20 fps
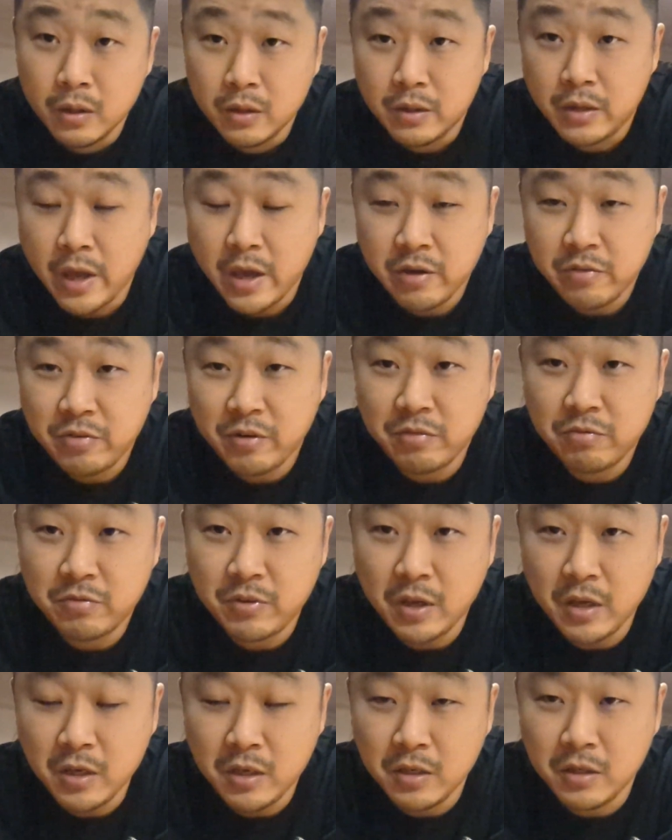Day
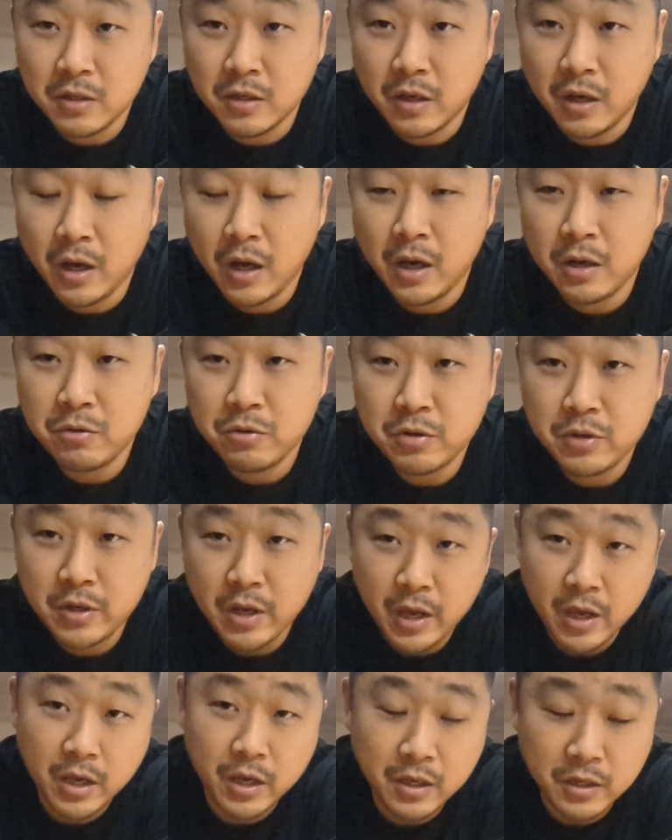15,
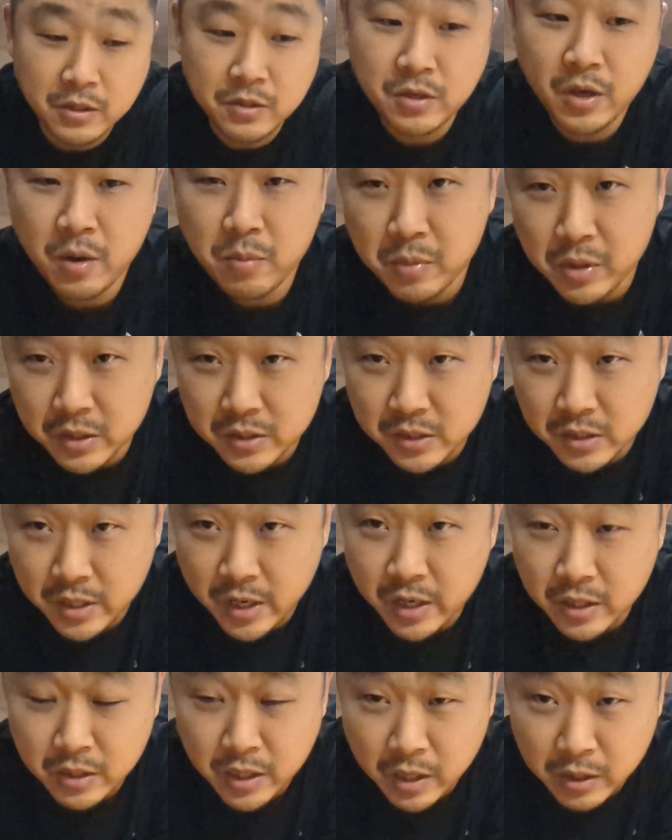100-day, 10 minutes a
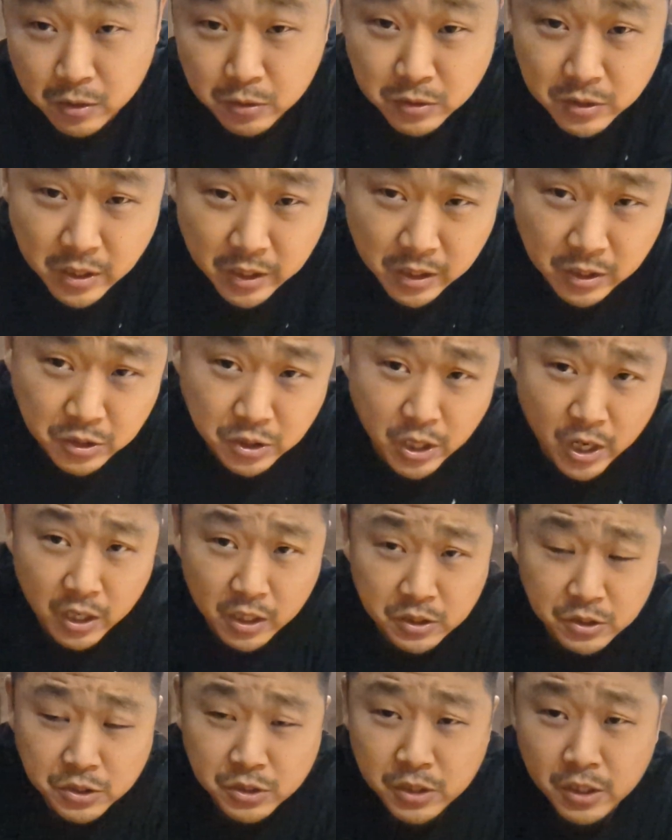day taco sticking
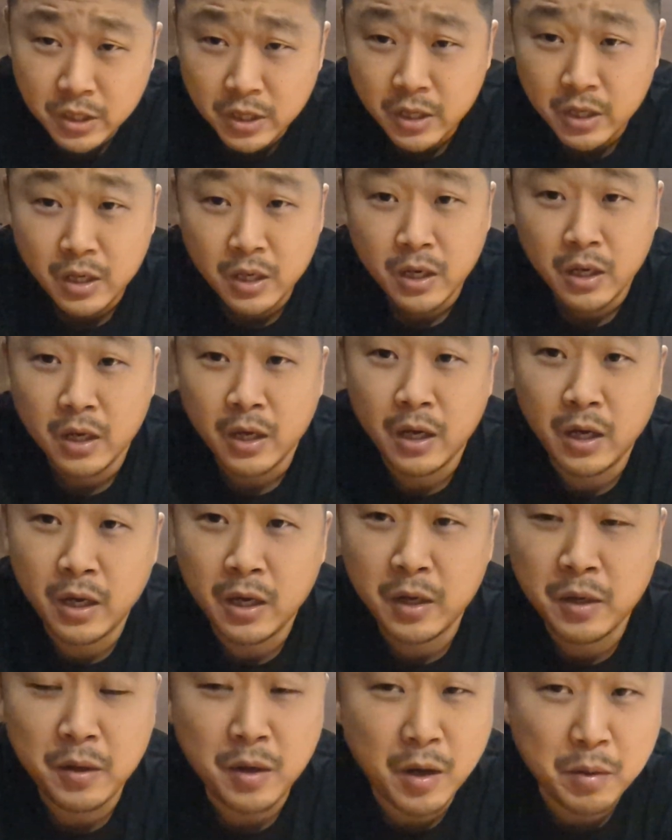challenge.
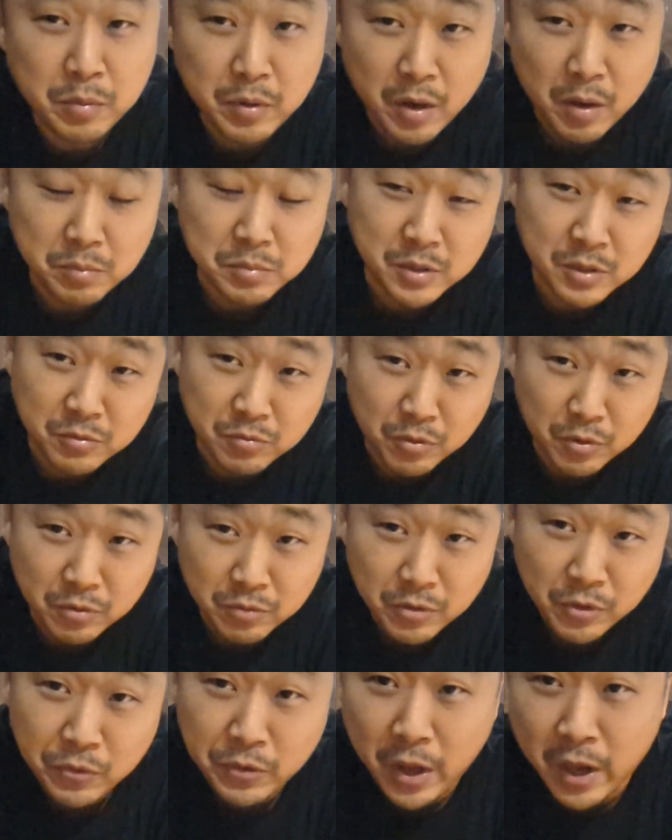I've been absent for a
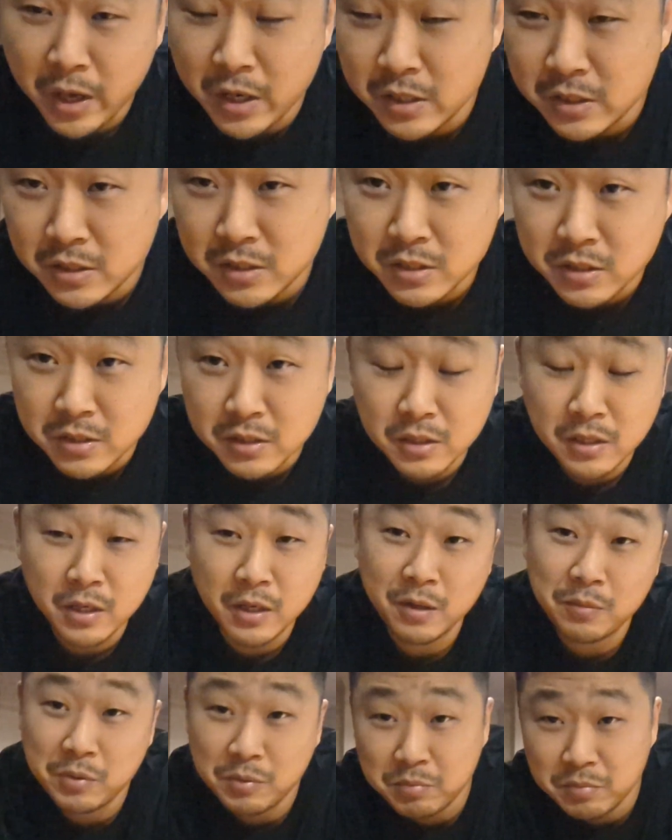few days.
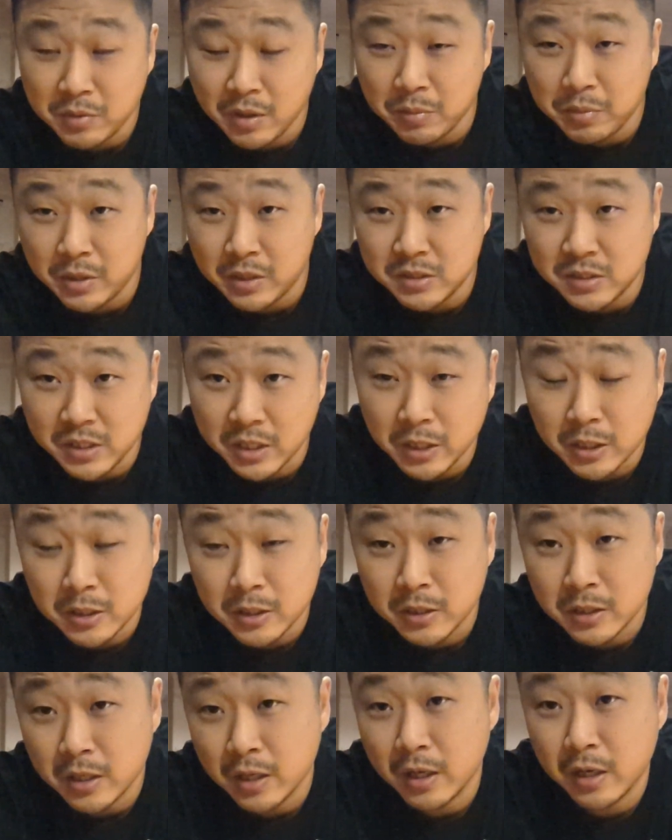I've been a bit sick
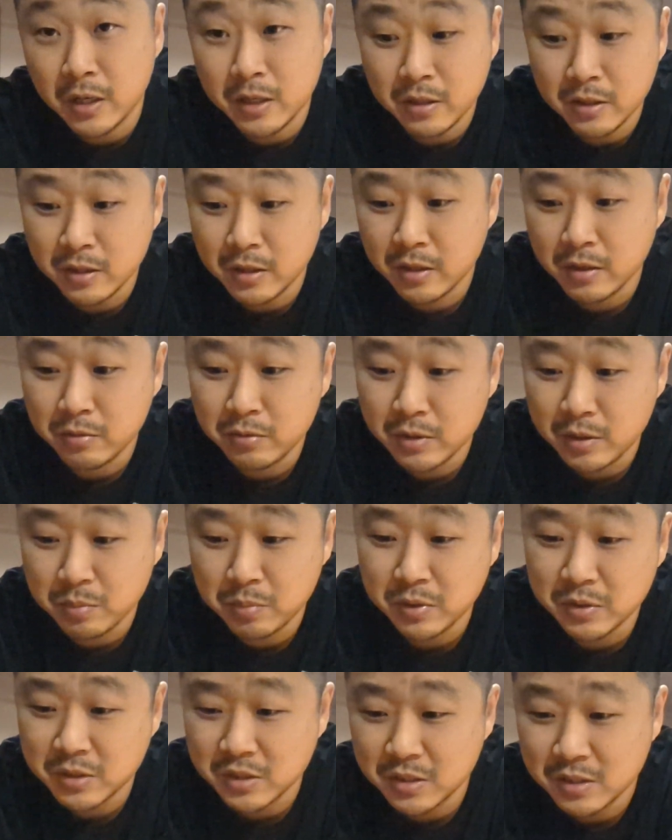and really
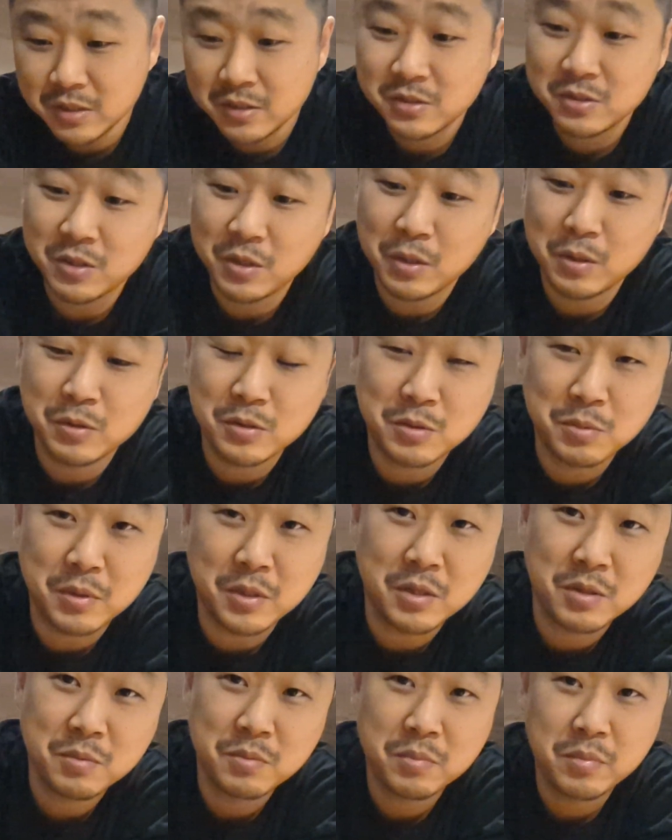busy, so it's been
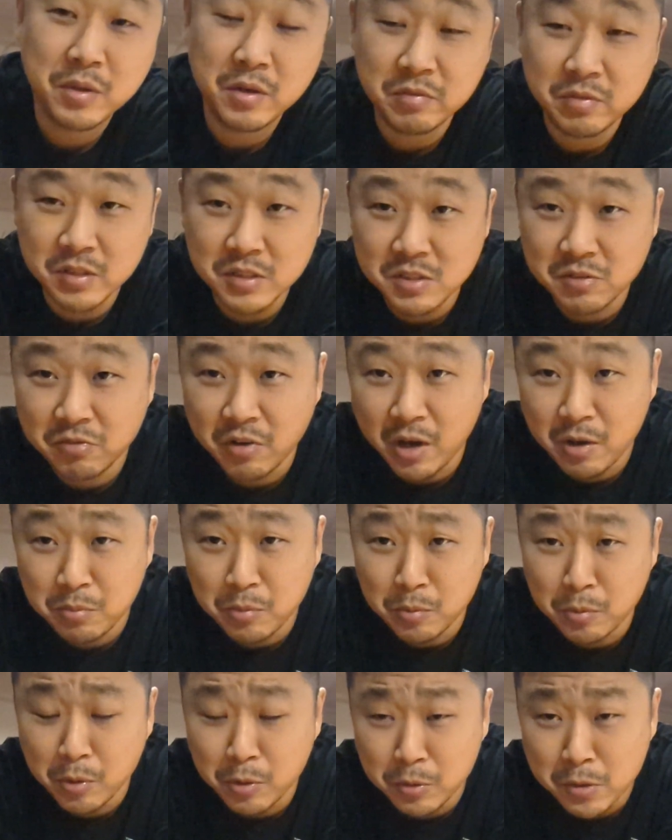a bit of a survival
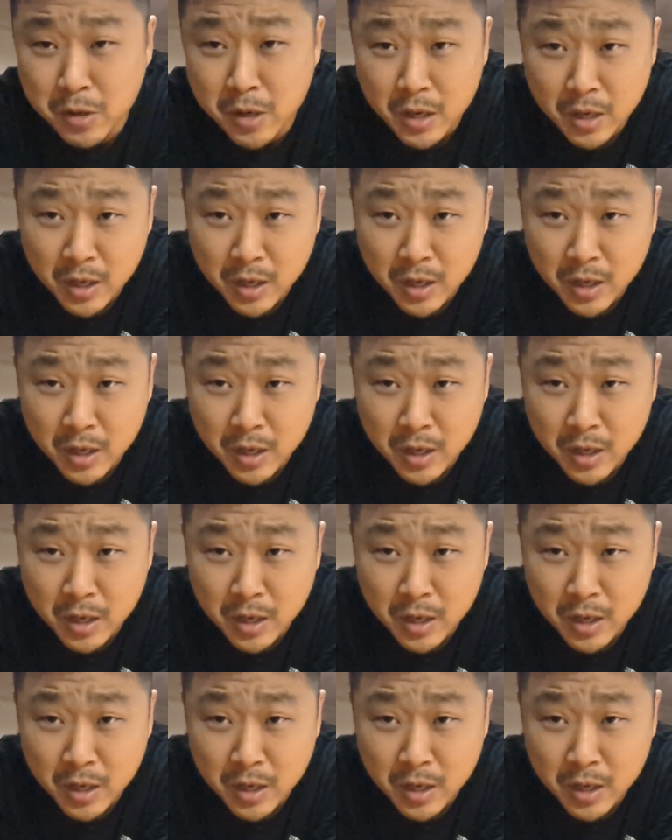mode.